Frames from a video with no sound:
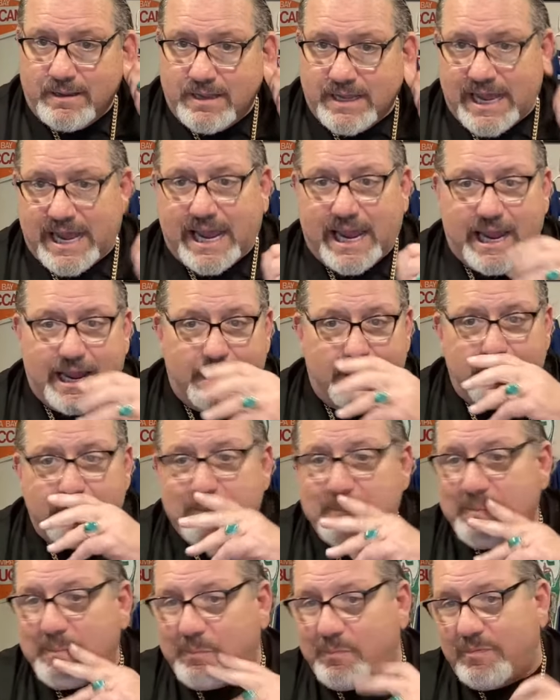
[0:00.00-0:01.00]
And
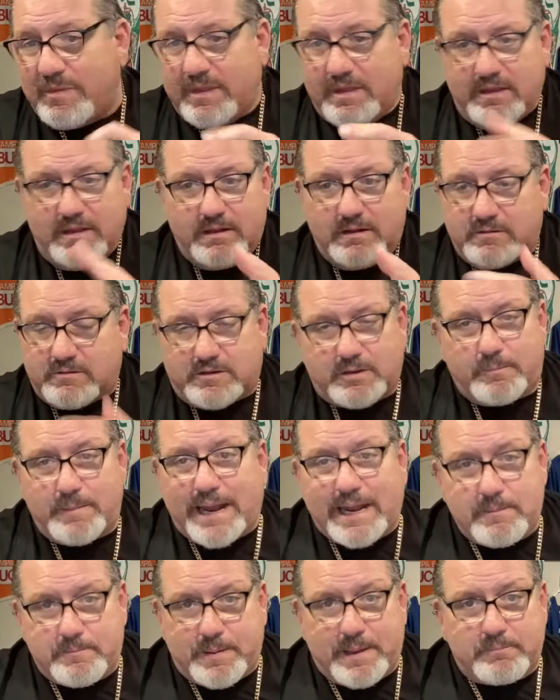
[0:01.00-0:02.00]
to
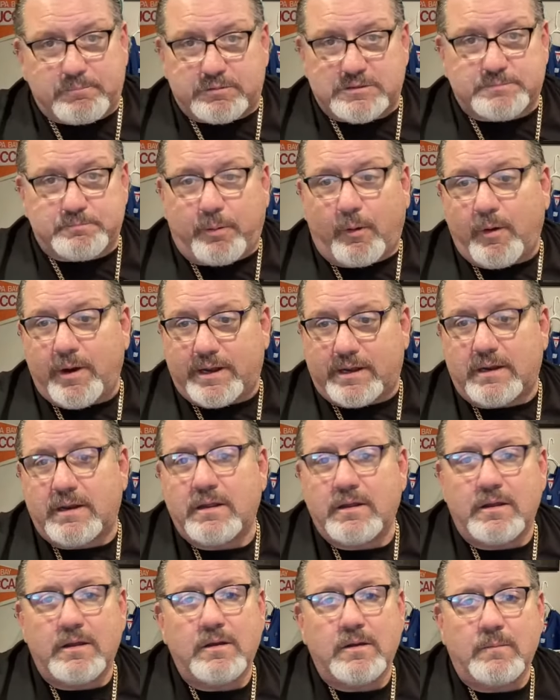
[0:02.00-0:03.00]
many people's point,
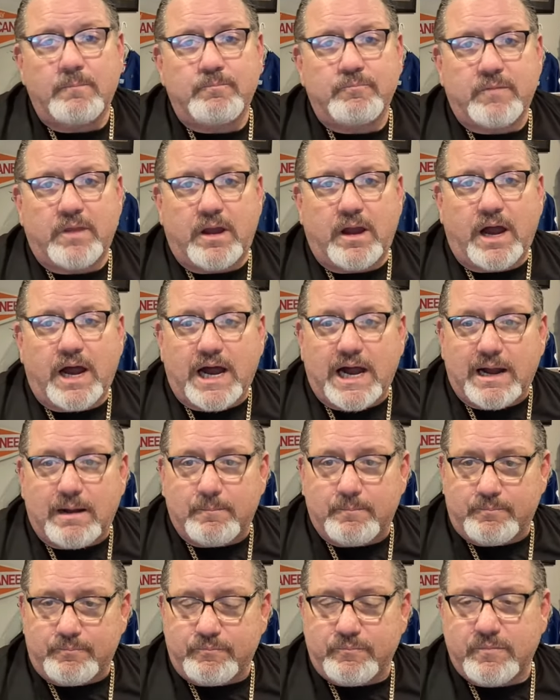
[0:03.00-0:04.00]

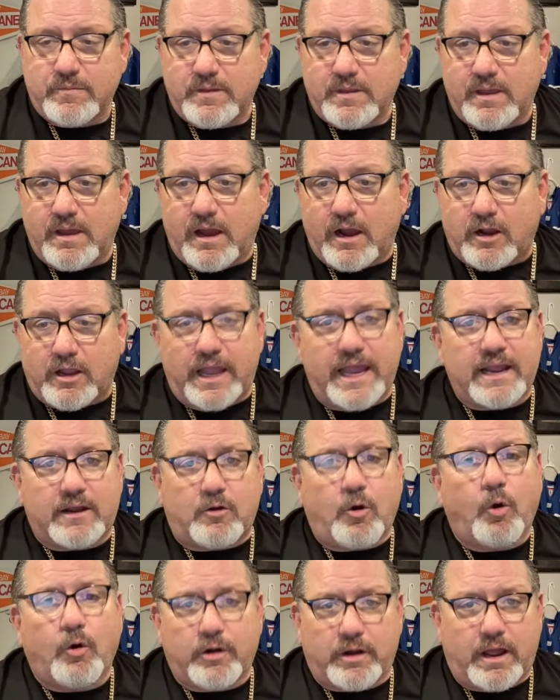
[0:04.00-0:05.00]
um, in
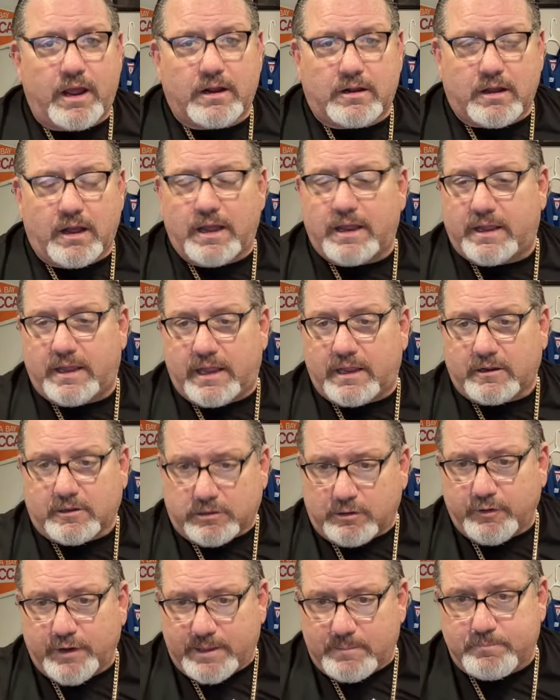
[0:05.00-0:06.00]
court, uh,
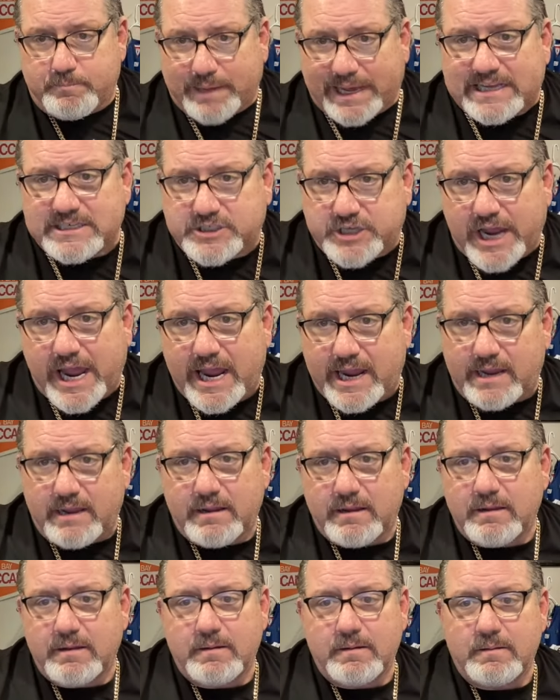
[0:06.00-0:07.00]
including BJ
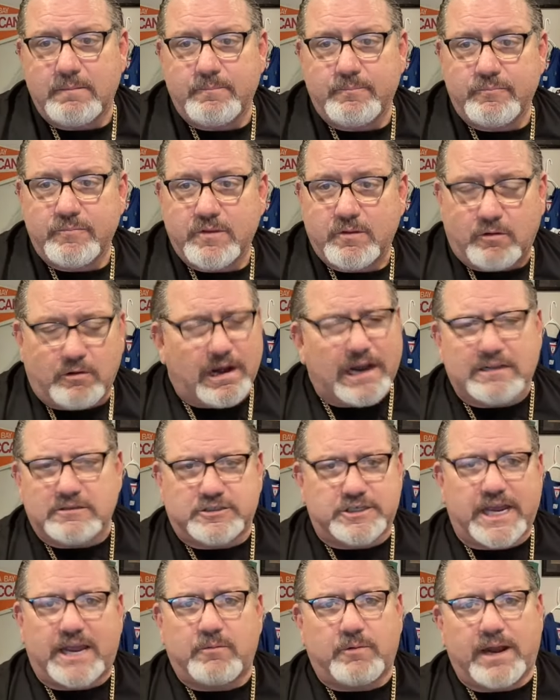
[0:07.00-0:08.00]
or
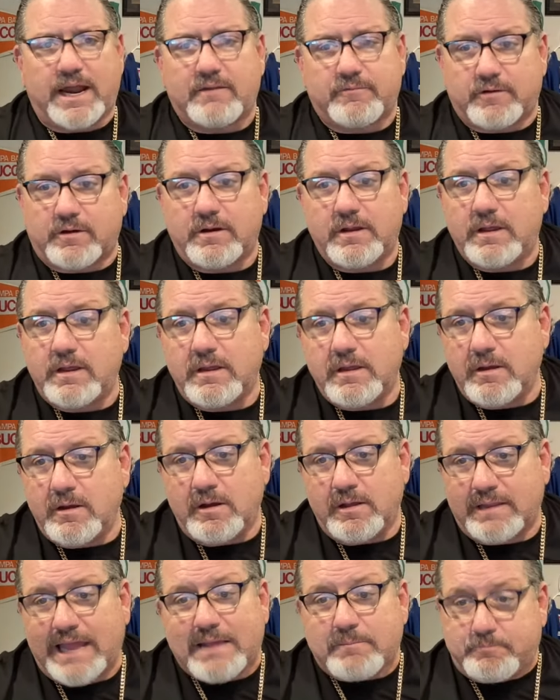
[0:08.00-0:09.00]
LJ, whatever,
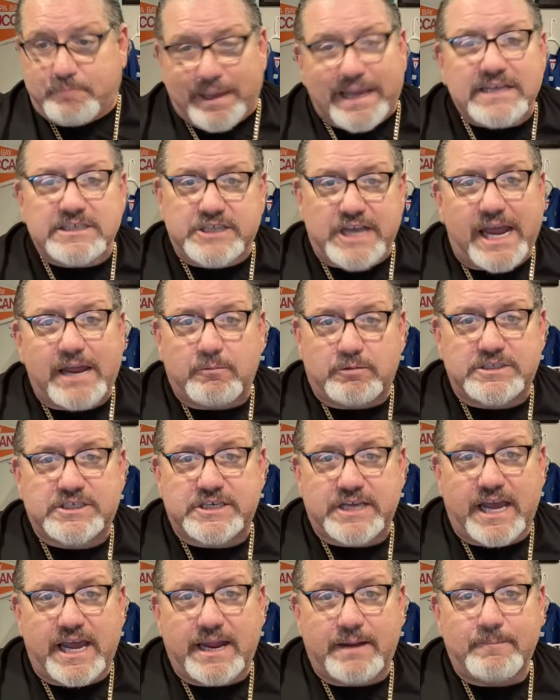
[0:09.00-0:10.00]
like BJ would
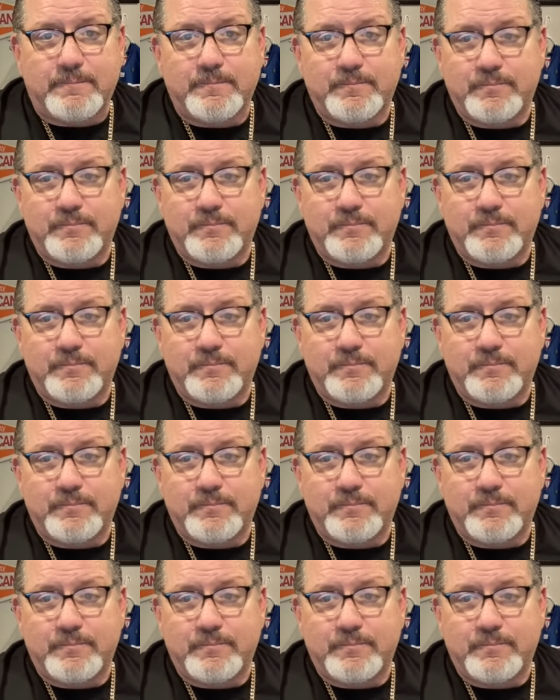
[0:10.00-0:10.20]
say,